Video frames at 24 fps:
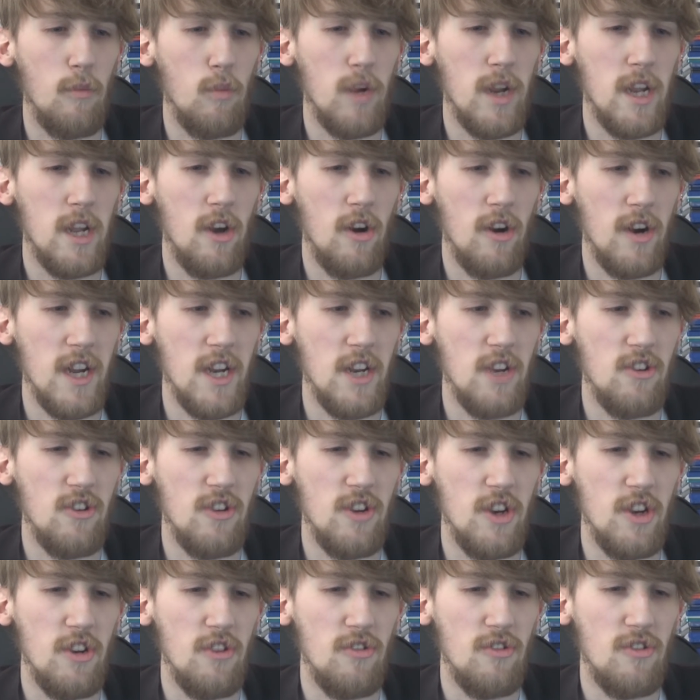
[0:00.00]
We got
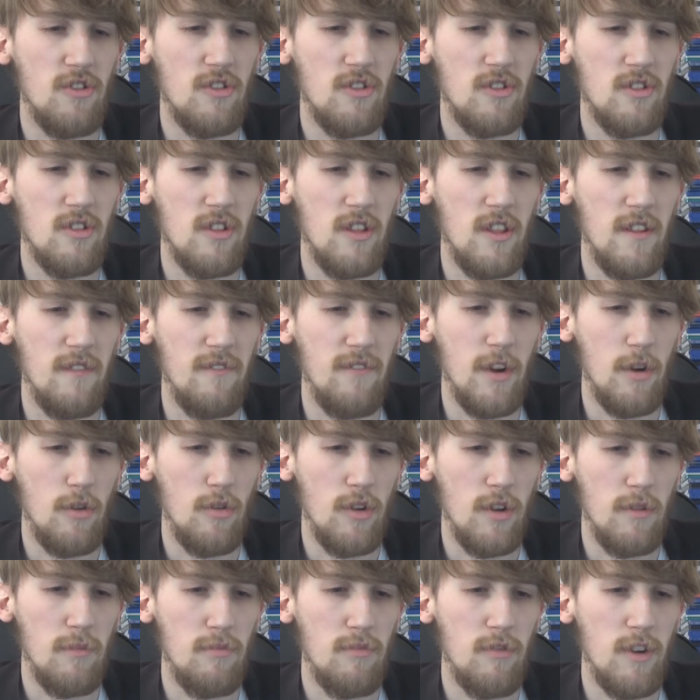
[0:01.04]
introduced to the
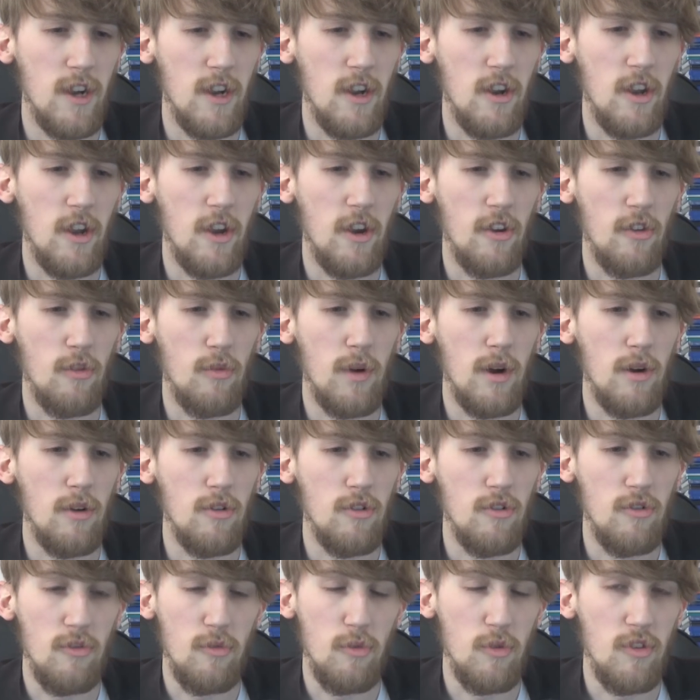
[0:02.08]
Vilda pretty early on as well,
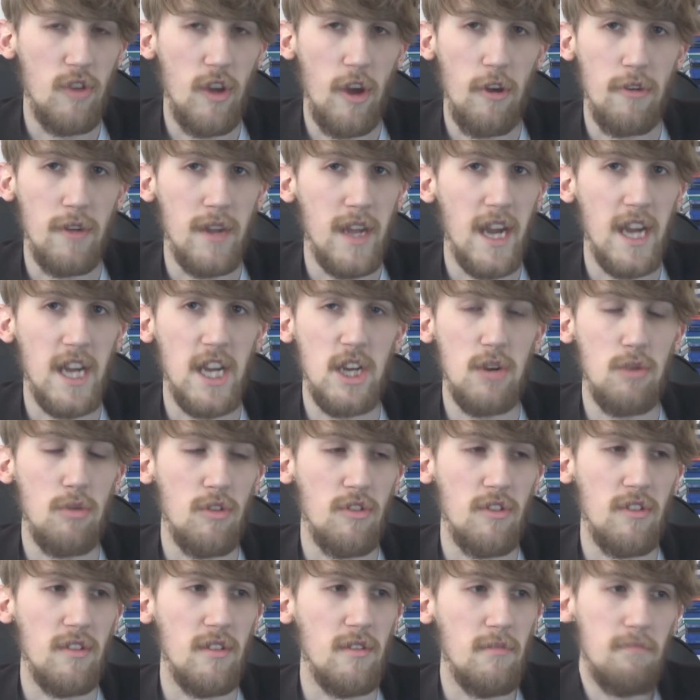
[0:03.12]
who was okay. She
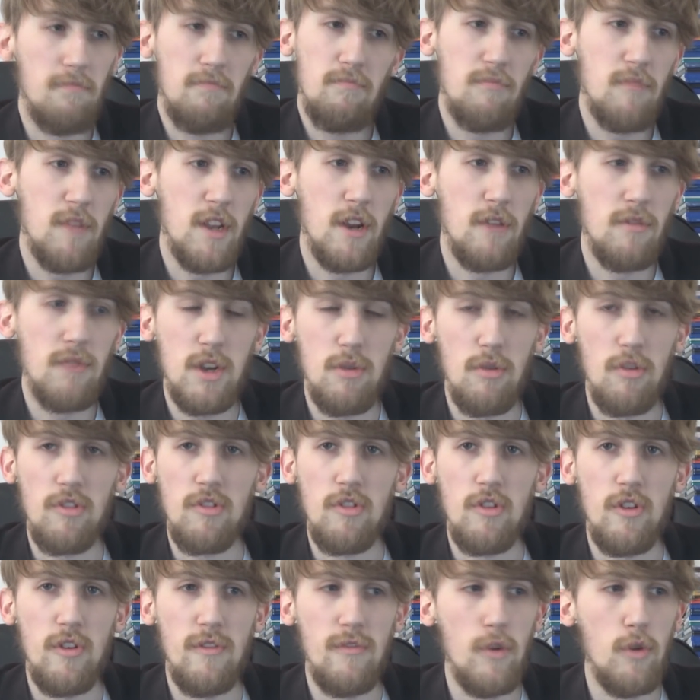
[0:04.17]
wasn't, you know, she
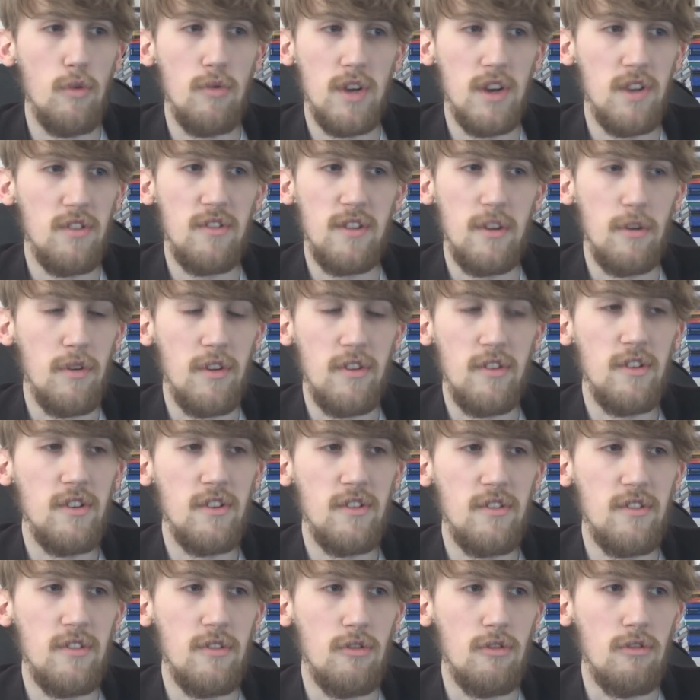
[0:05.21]
wasn't awful, and she still isn't.
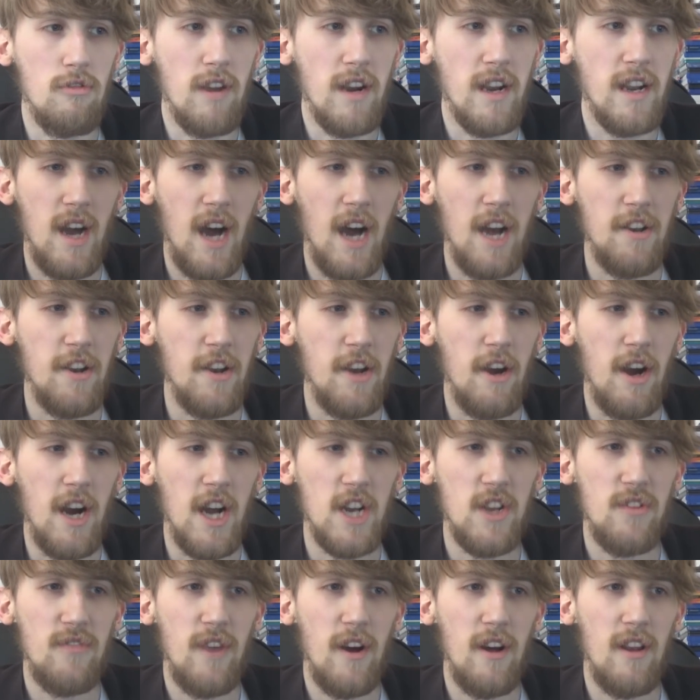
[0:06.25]
She's still great. I don't know. I
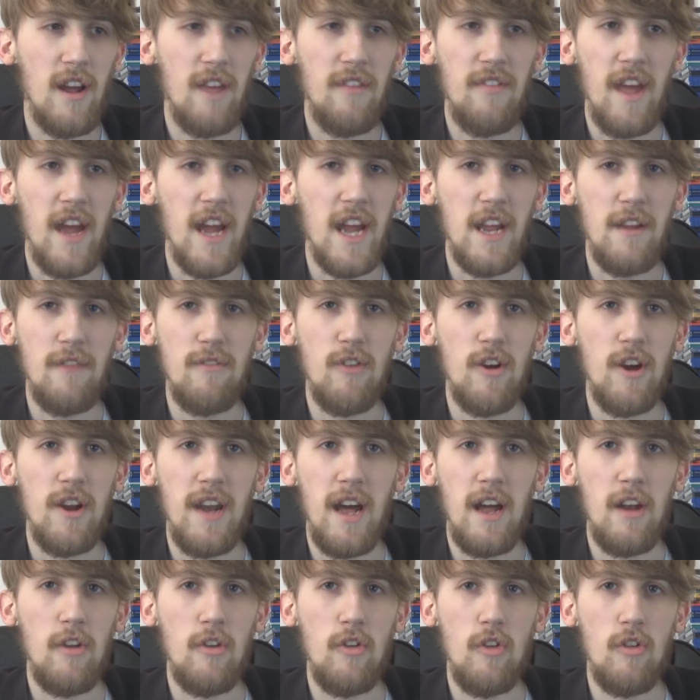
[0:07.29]
just felt like the Ava and
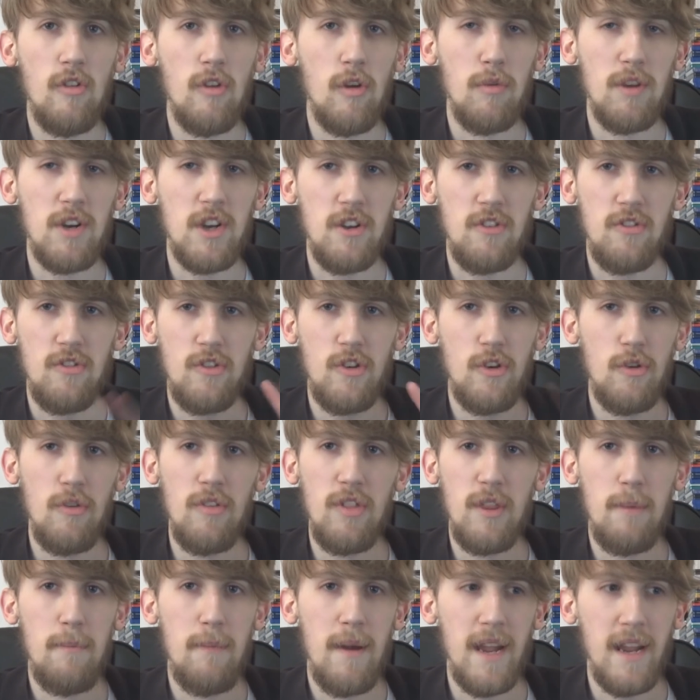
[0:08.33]
Eleanor, which are two
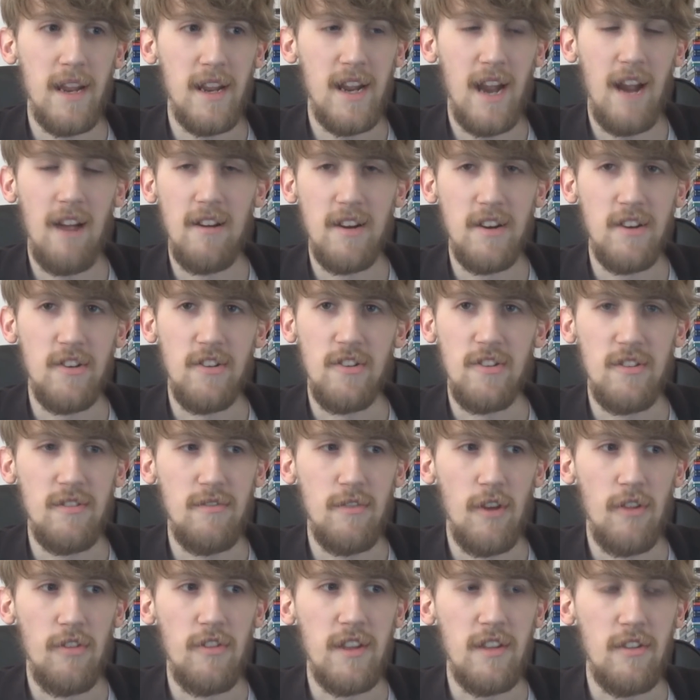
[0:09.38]
of the main characters, if
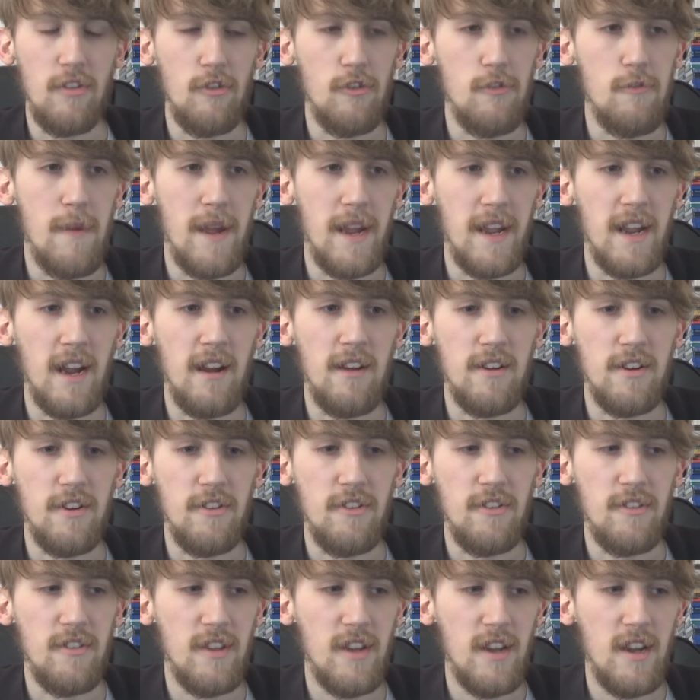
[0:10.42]
not the two main
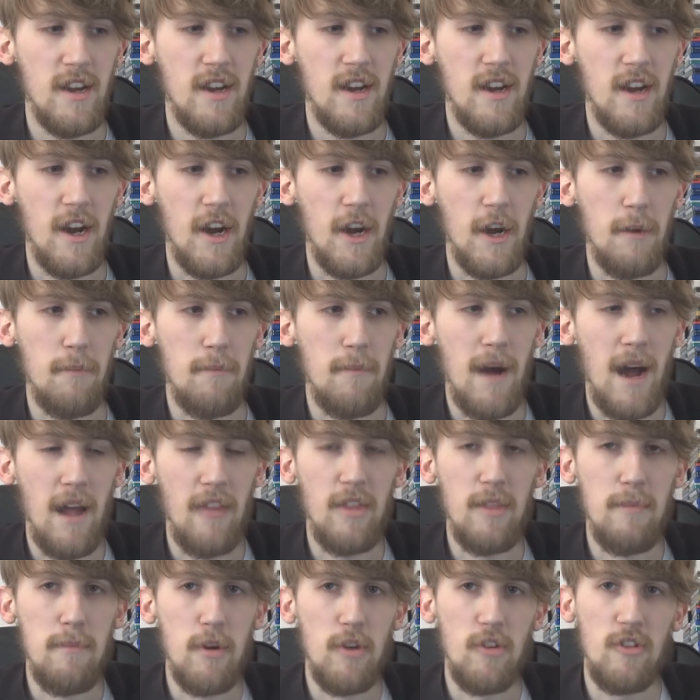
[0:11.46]
characters,
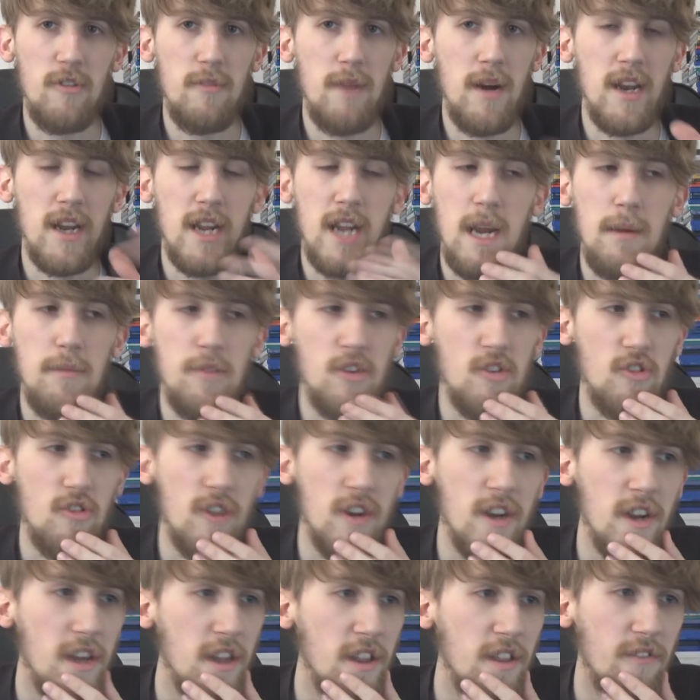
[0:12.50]
had the most amount of
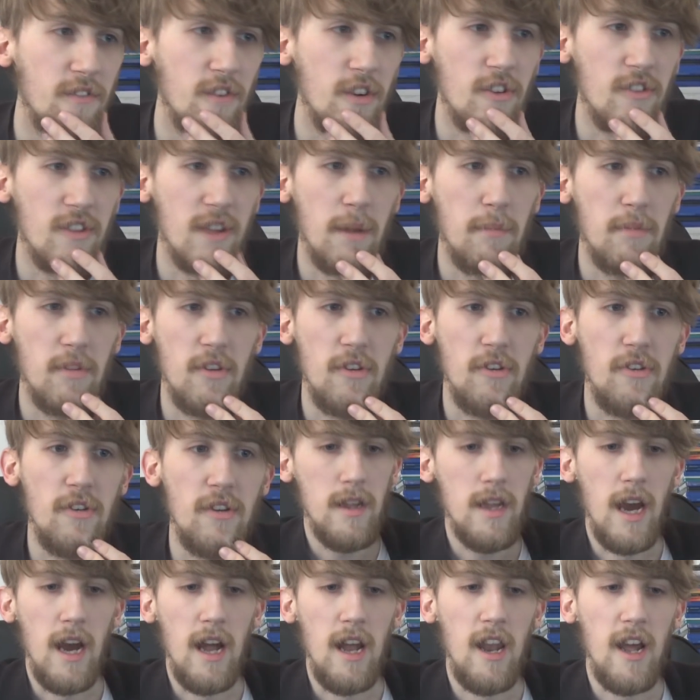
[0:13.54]
chemistry in the first
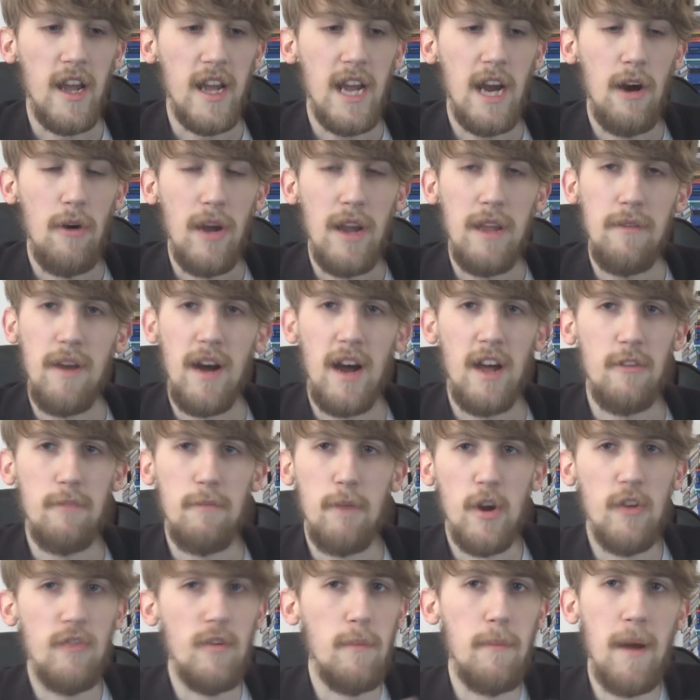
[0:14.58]
episode. Yeah, I like how Ava has
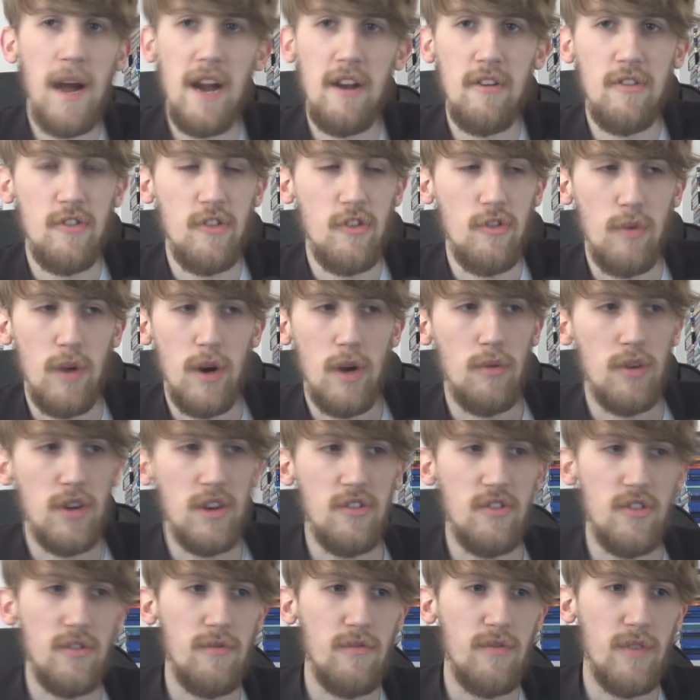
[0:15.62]
both her parents as well, which
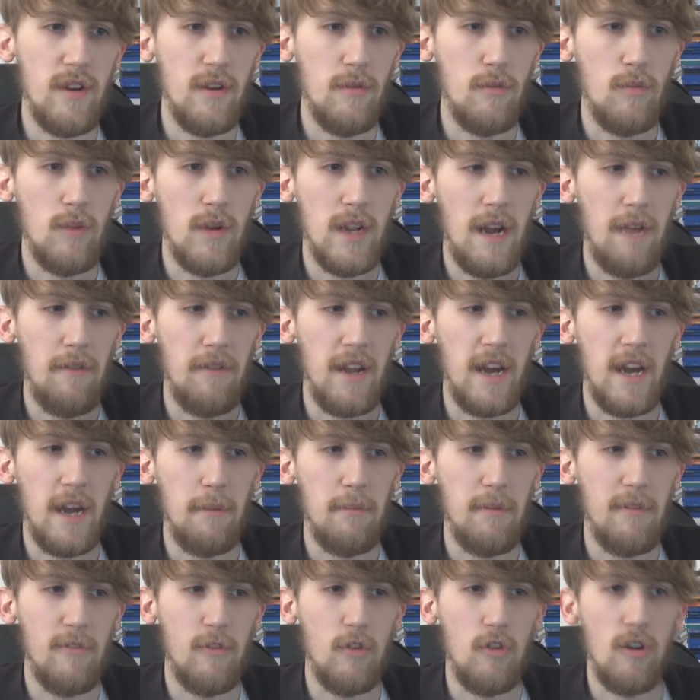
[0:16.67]
is something we haven't
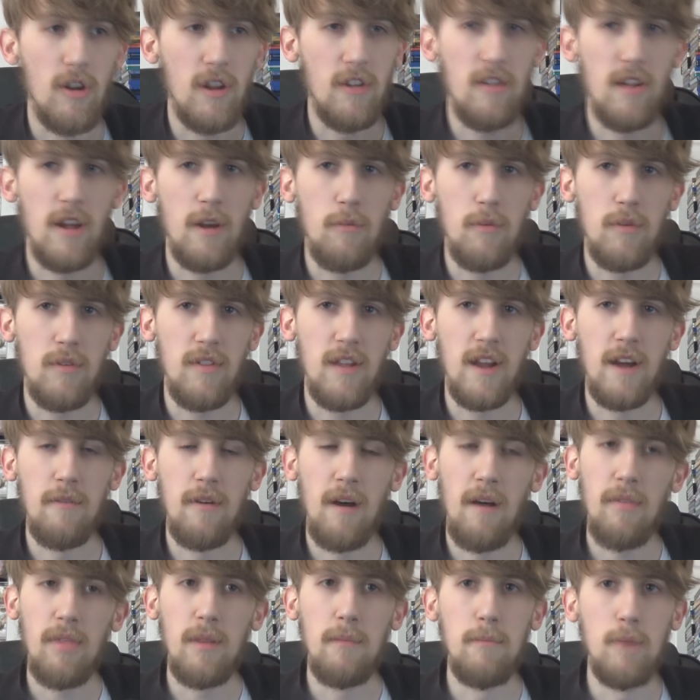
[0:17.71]
had before. It's like they either
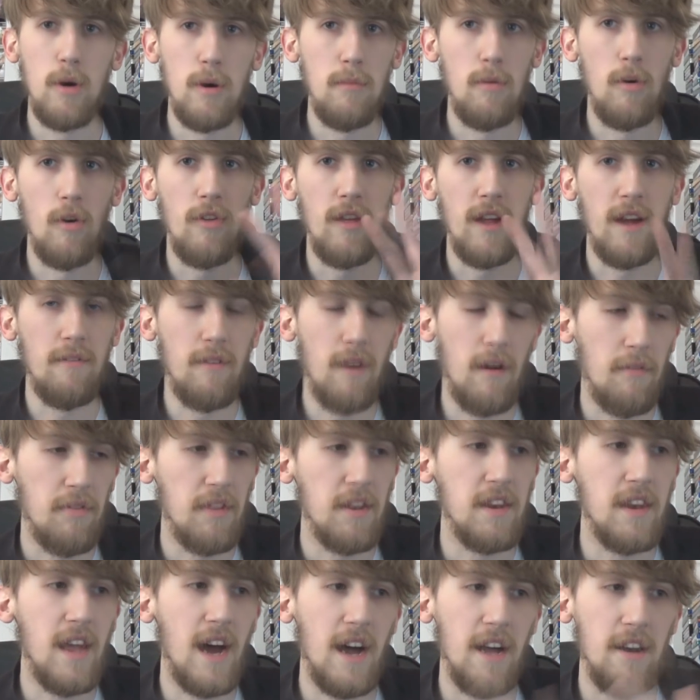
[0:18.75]
had the mom or they either had
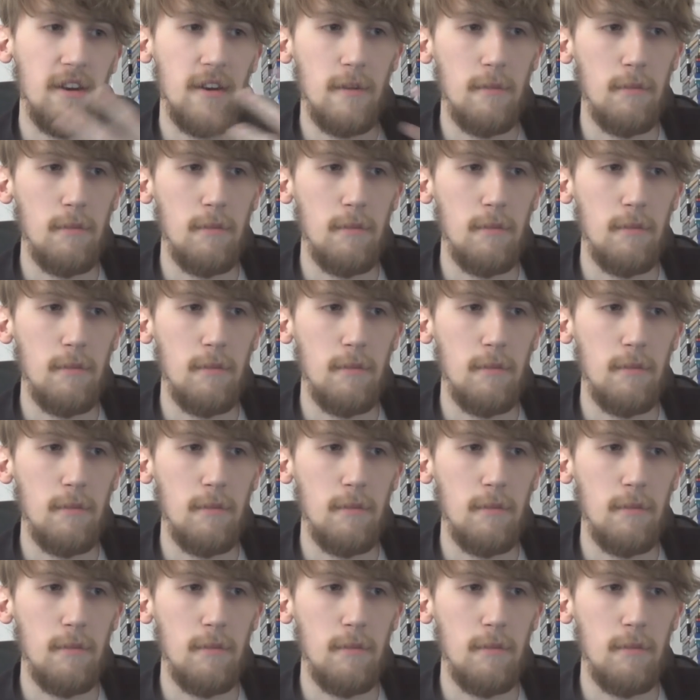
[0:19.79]
the dad,